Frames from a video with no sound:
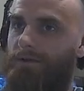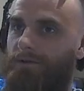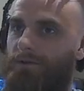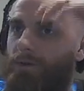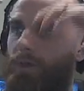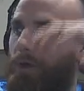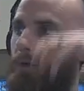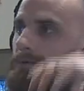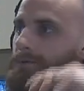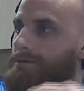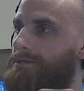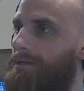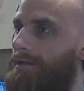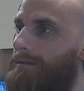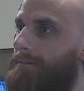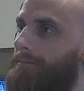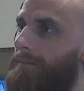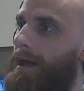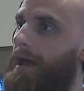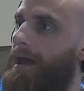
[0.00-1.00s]
like cloaks
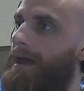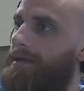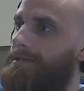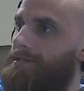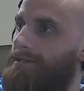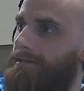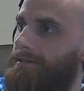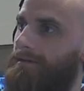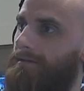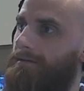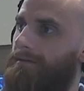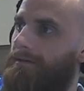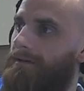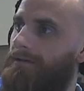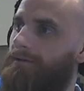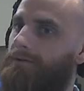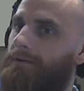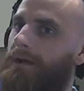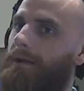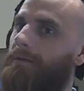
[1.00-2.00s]
and a mask,
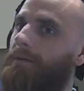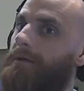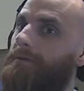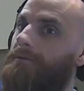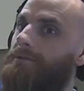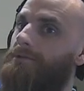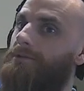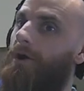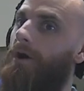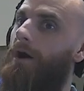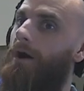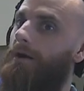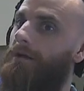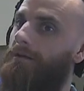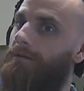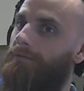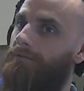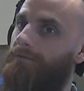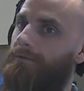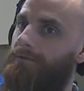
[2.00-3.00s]
and you're not allowed to
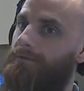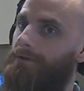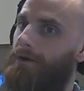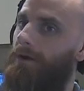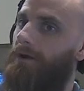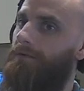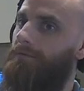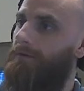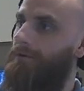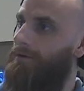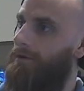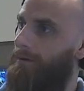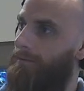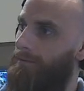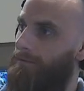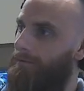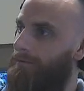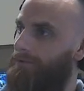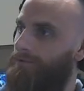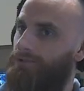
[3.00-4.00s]
talk. And if you talk, they
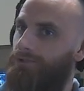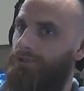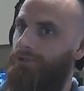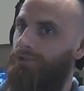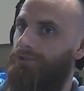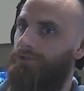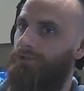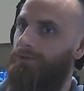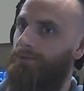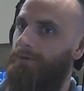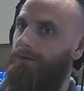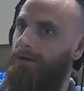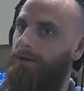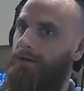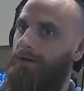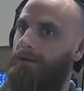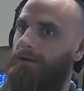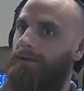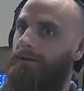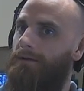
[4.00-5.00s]
come and they'll shush you.
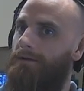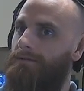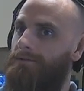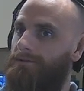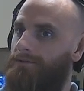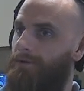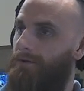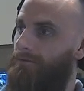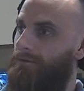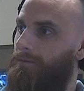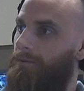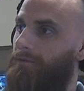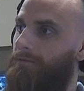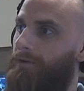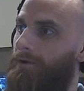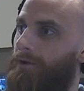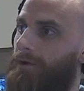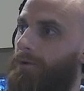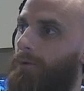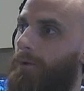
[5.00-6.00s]
So you have to be
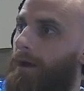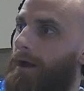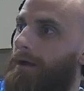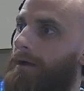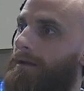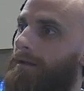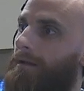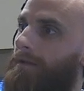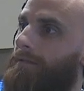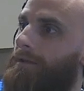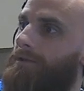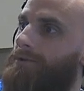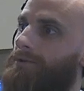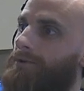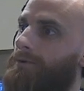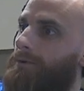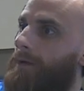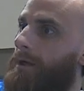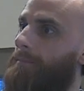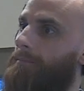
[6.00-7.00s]
very quiet. Okay. And they
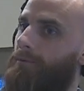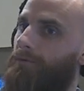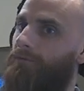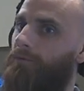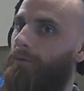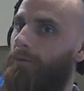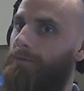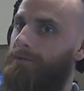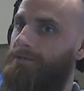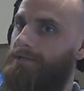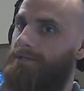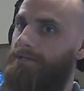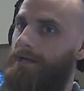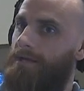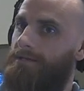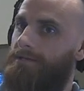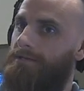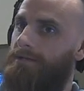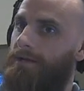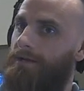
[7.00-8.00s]
do like performances
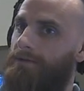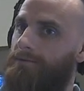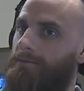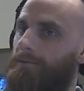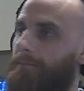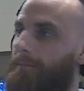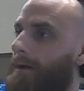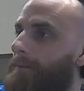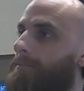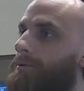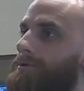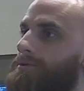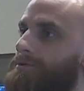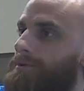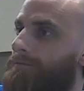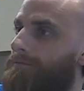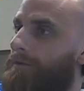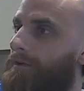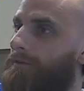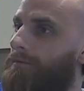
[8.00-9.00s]
on stage. But my
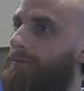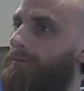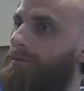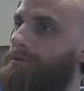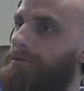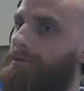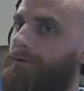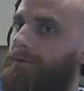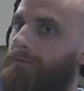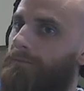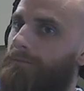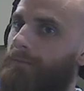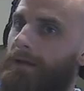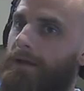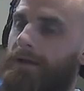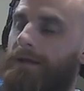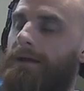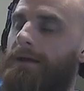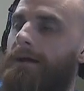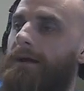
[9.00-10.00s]
personal favorite was a,
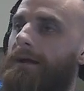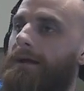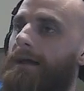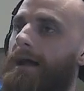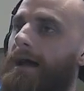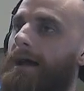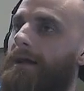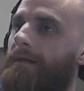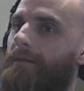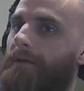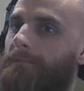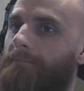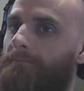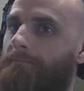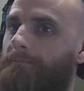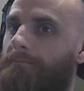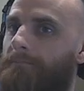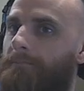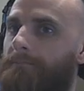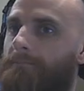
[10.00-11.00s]
a guy like
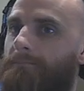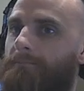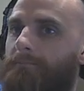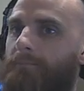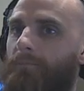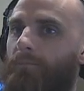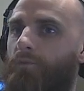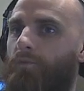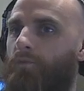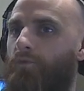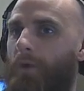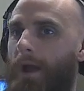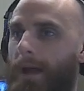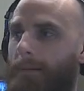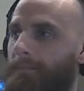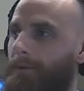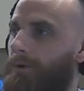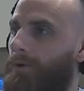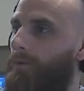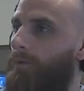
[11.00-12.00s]

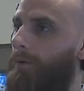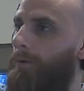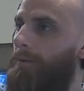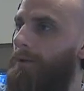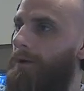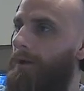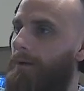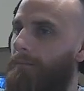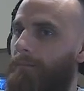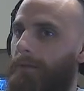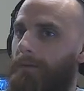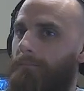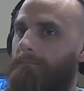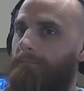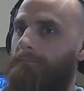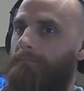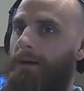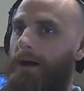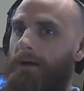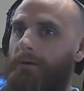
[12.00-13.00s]
wrapping a woman up, like
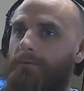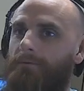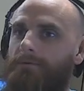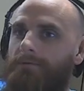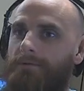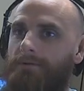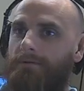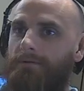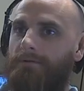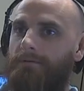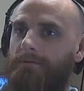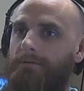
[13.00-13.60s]
bound,